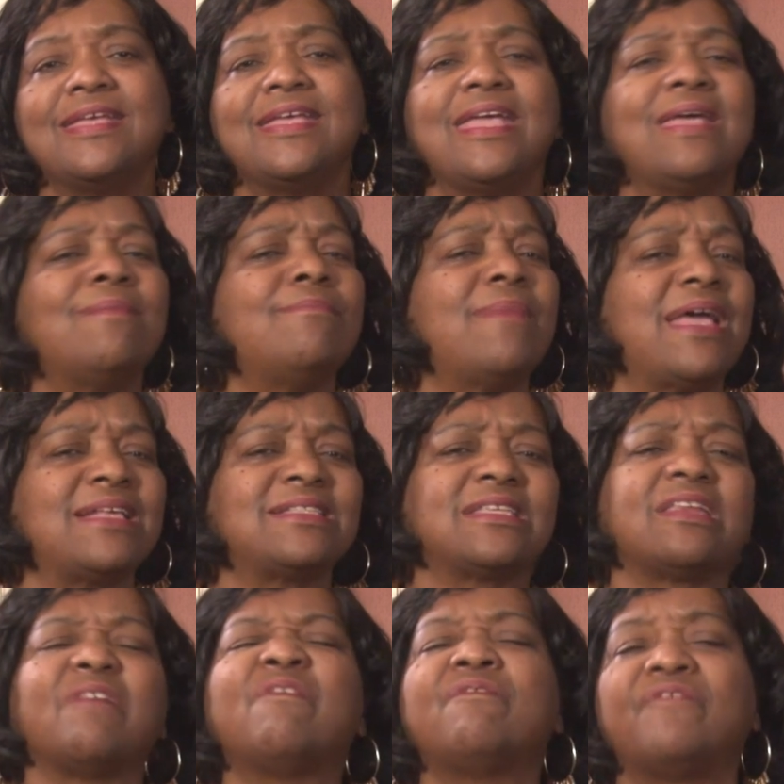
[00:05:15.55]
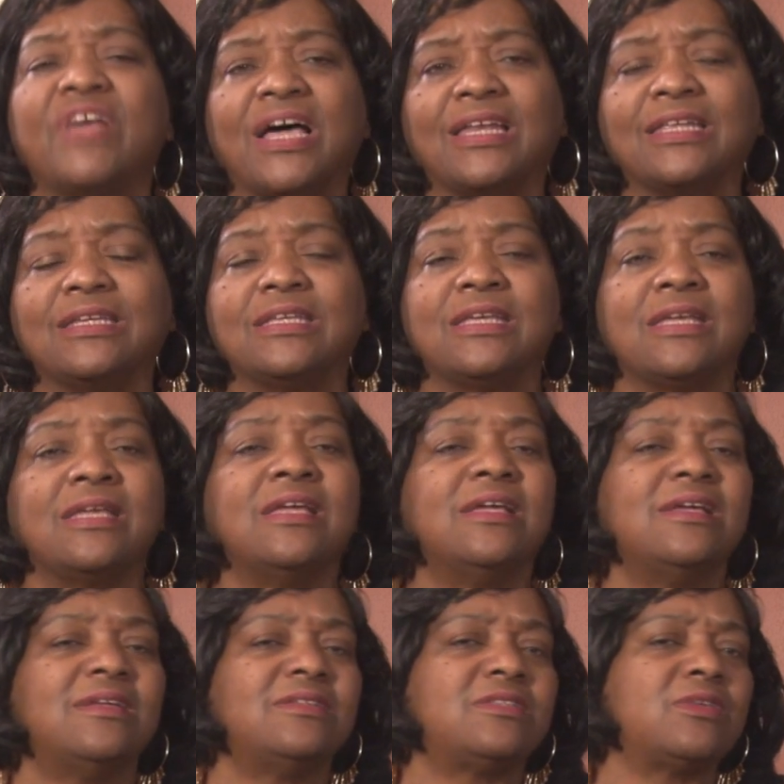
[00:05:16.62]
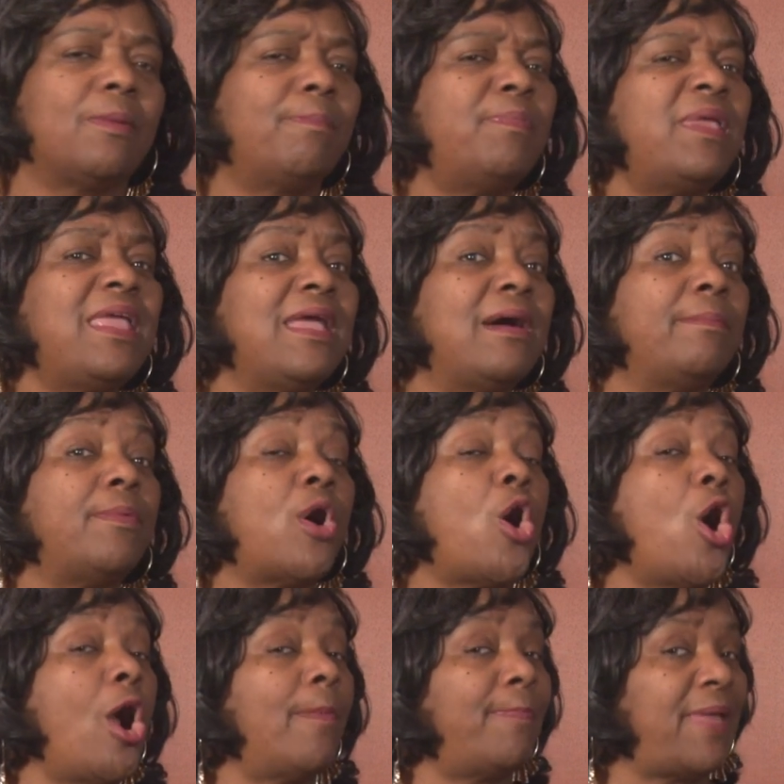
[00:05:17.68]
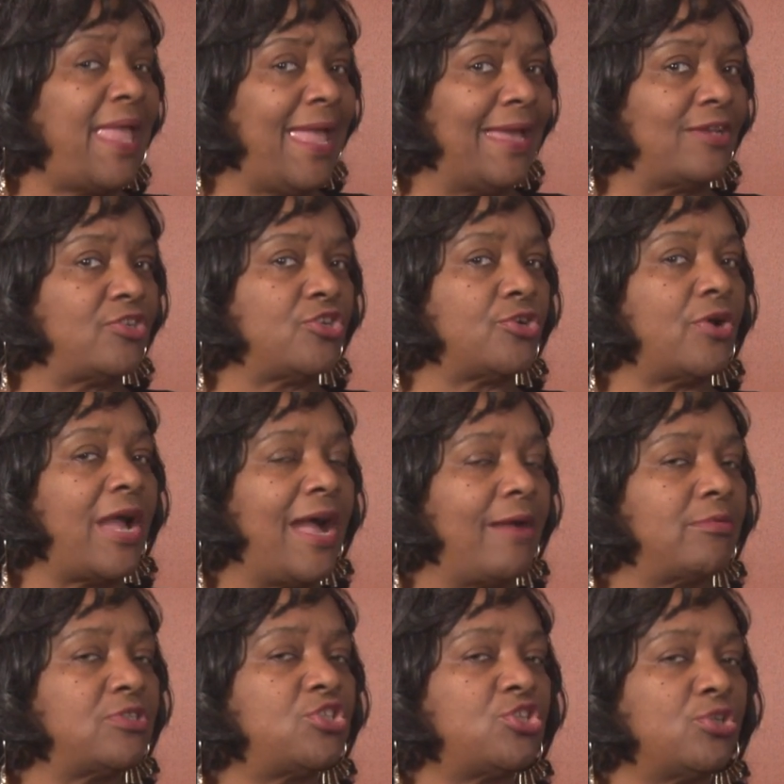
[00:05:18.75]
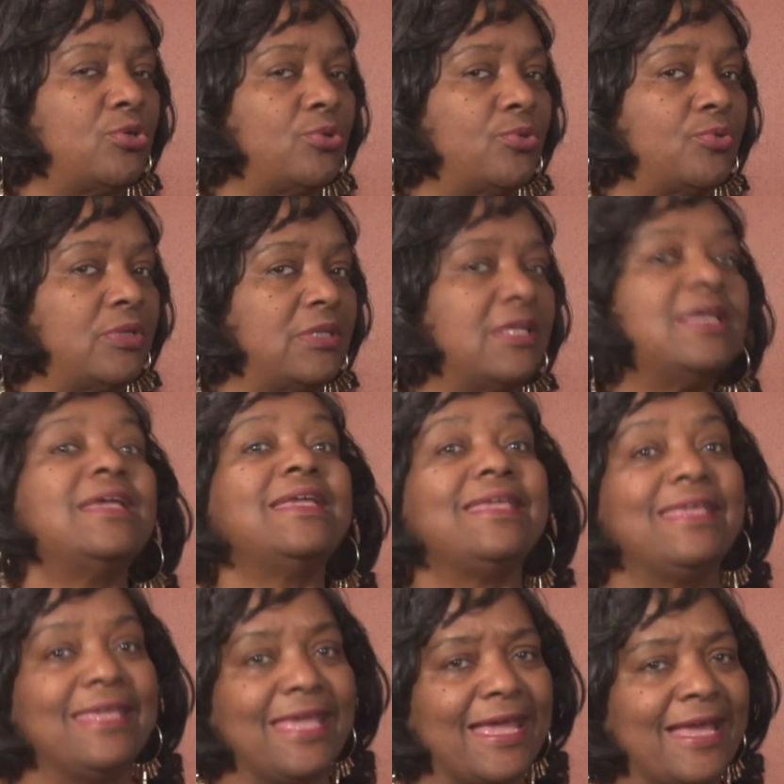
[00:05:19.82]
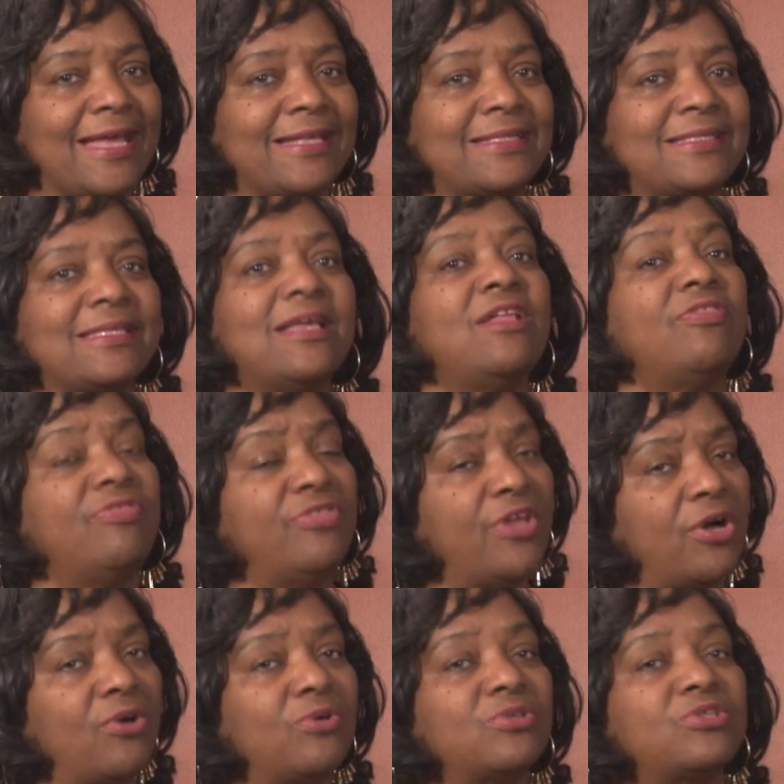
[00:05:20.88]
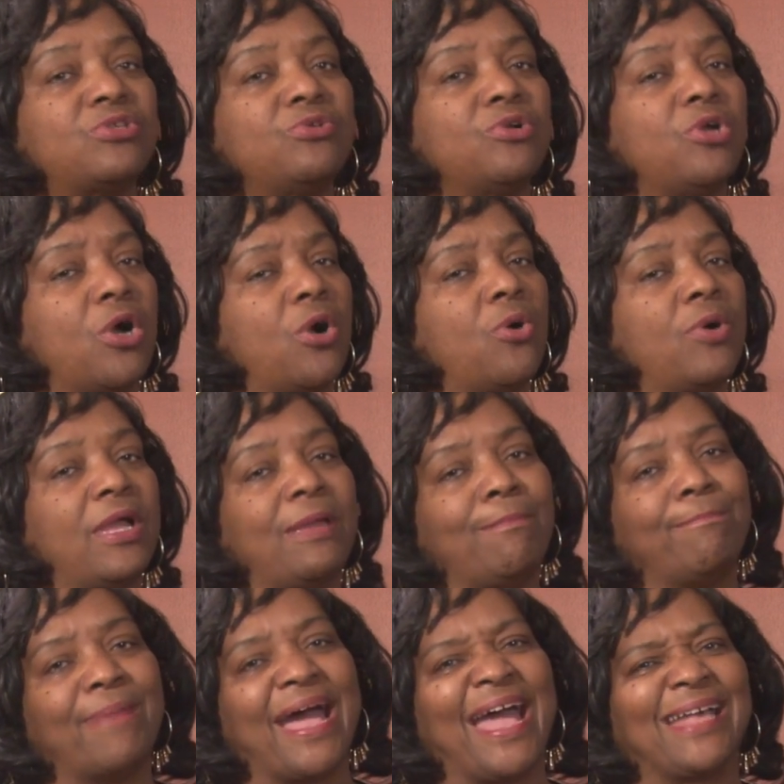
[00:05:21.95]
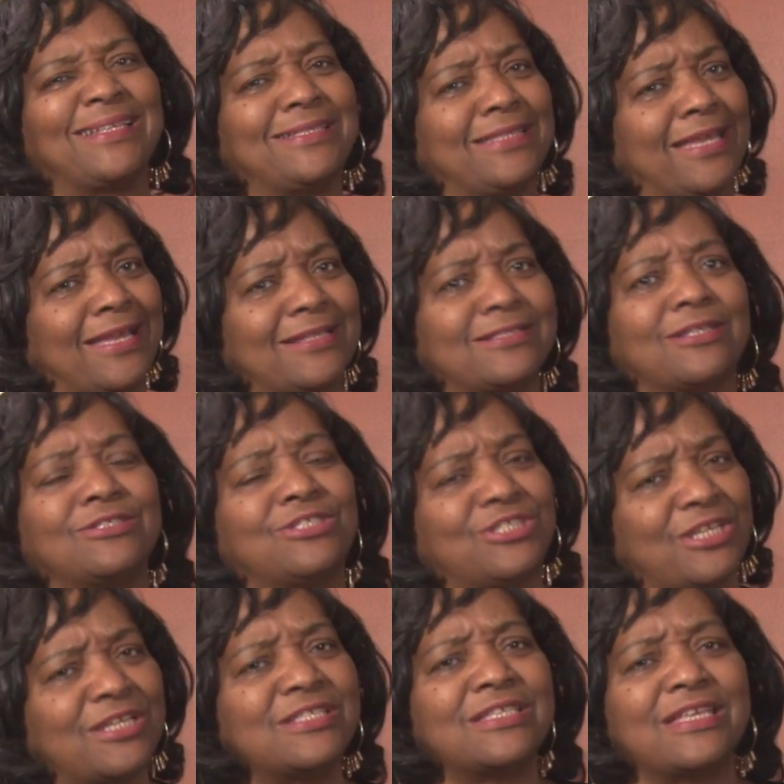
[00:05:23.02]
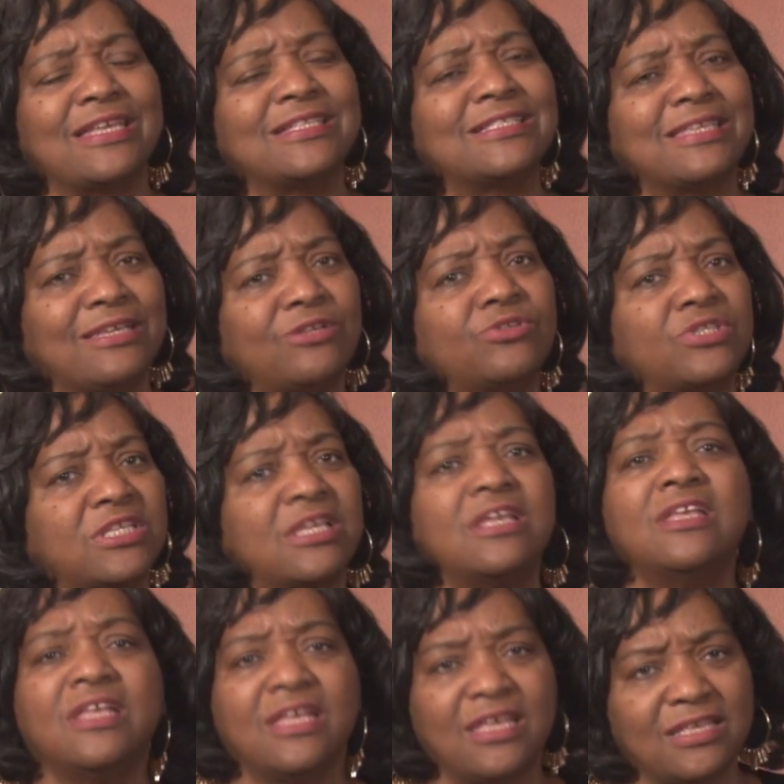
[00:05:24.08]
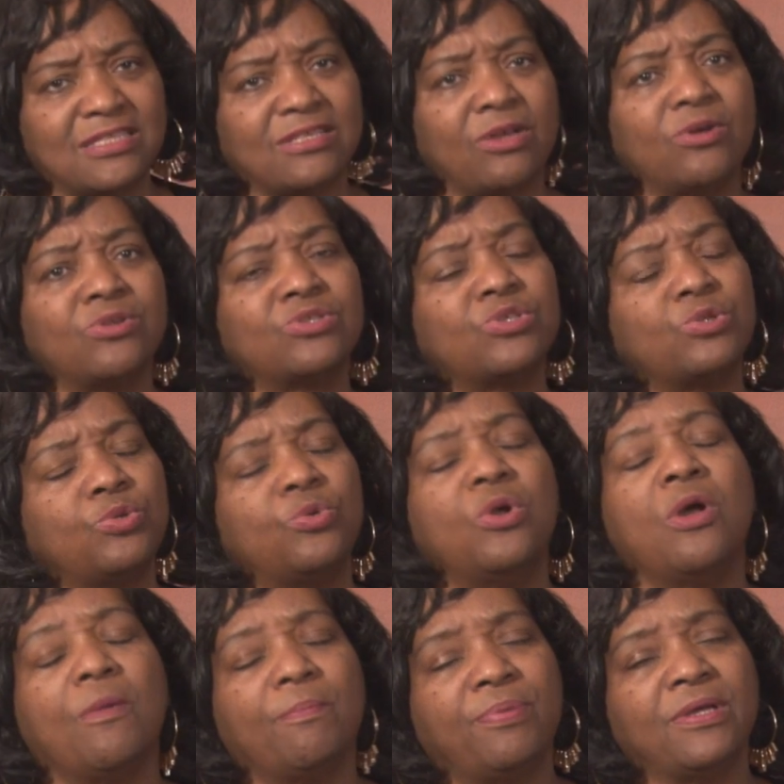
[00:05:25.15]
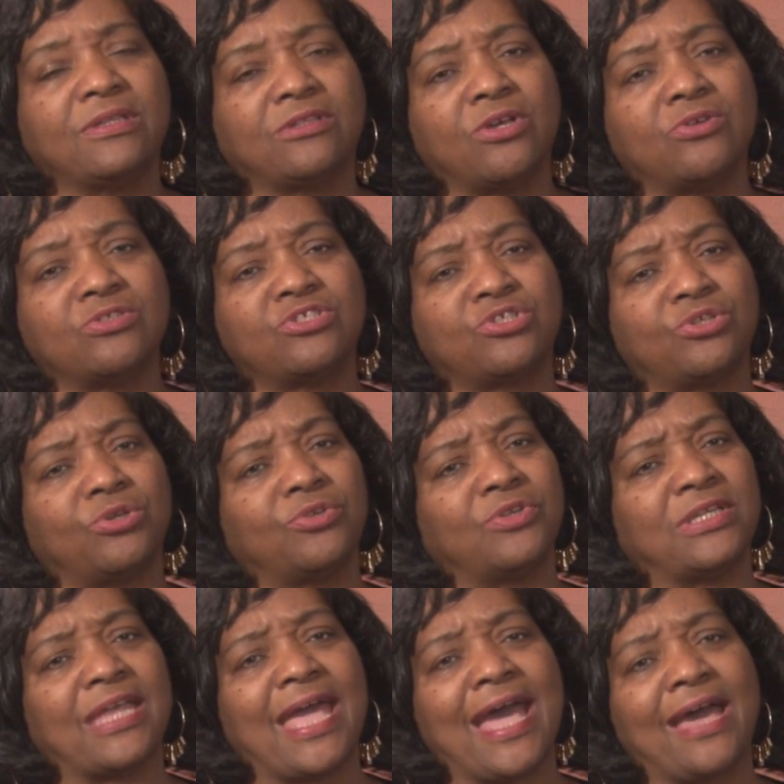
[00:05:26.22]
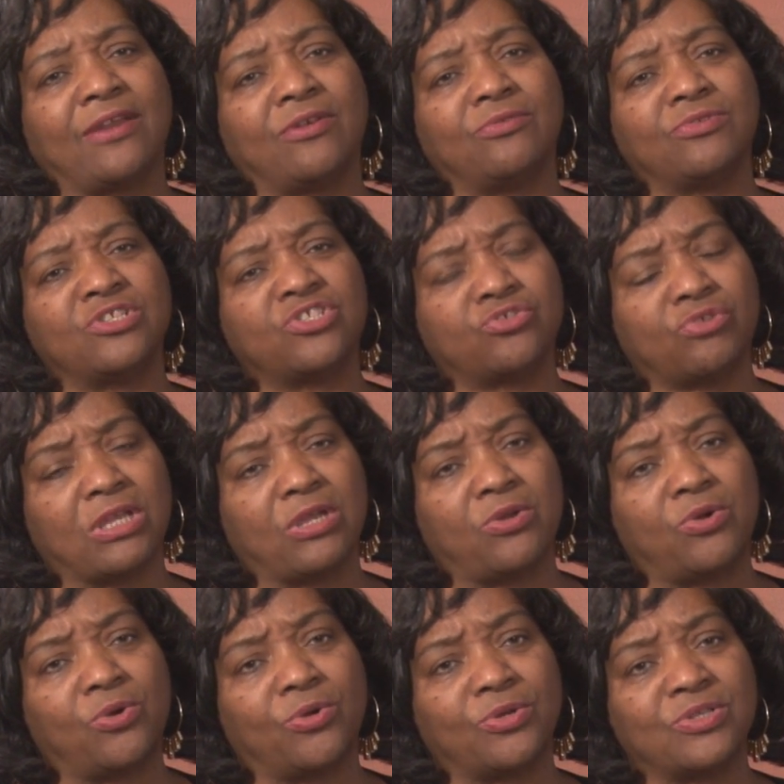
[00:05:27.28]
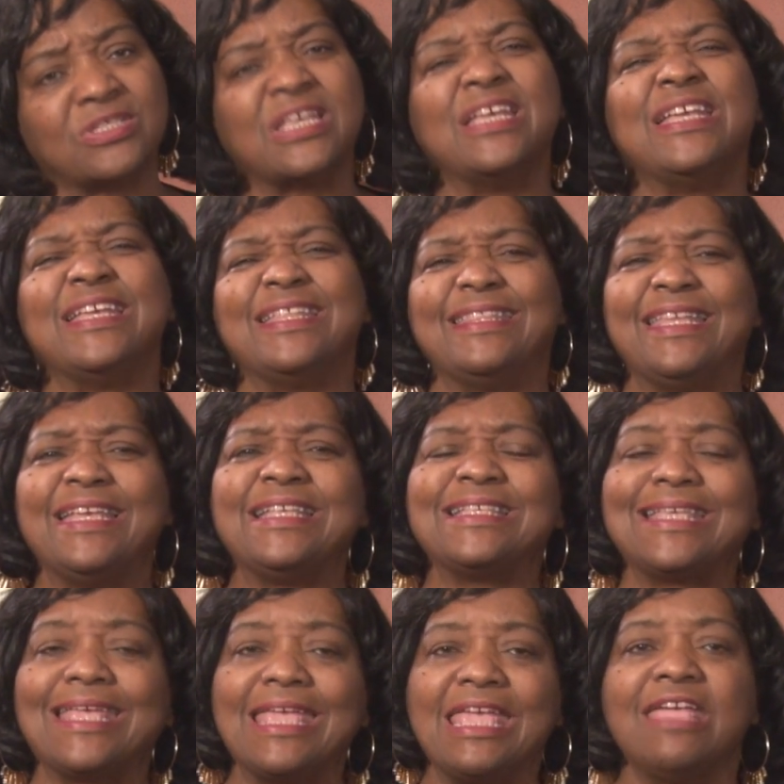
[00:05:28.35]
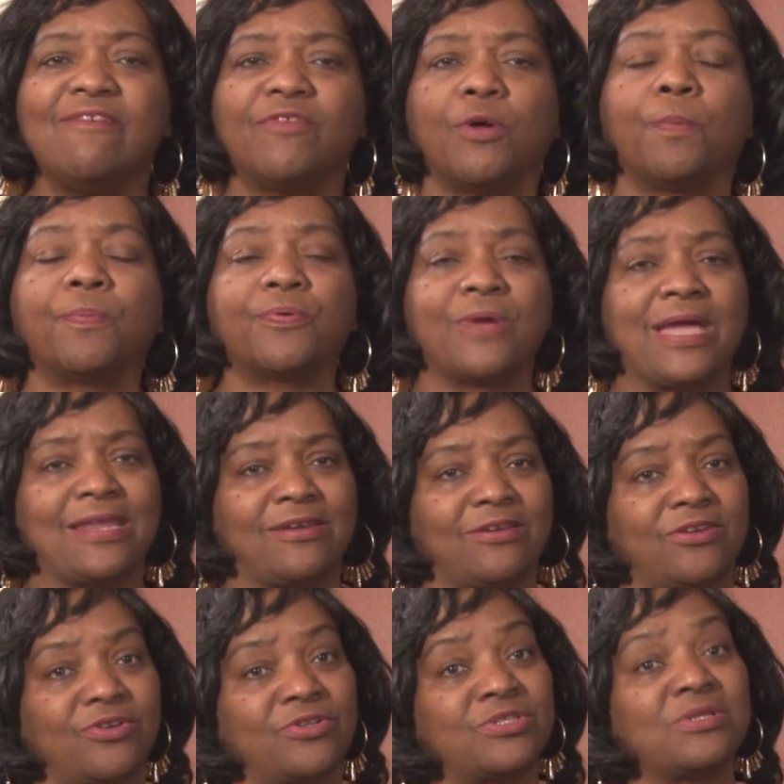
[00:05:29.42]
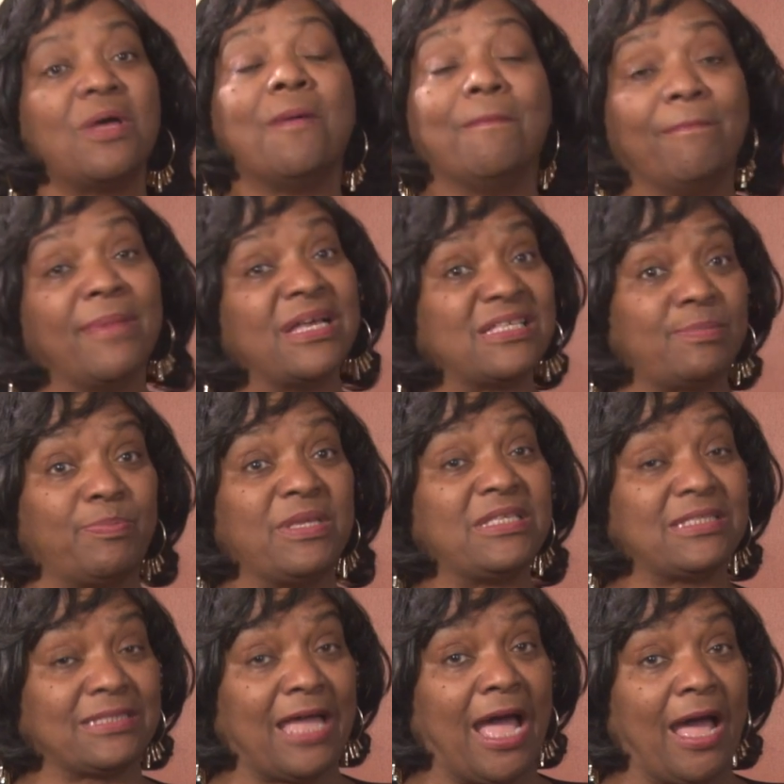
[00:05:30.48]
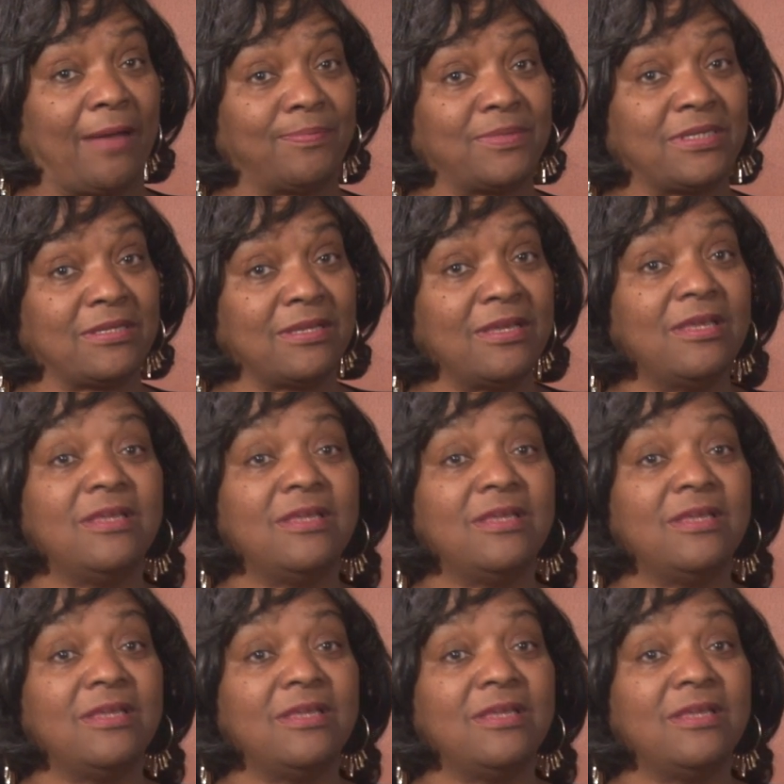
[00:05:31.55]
It makes it a felony to pimp or pander our children. Yes, those who go and buy sex are just as guilty as those who put those children out on the street corners. These evil predators must be stopped.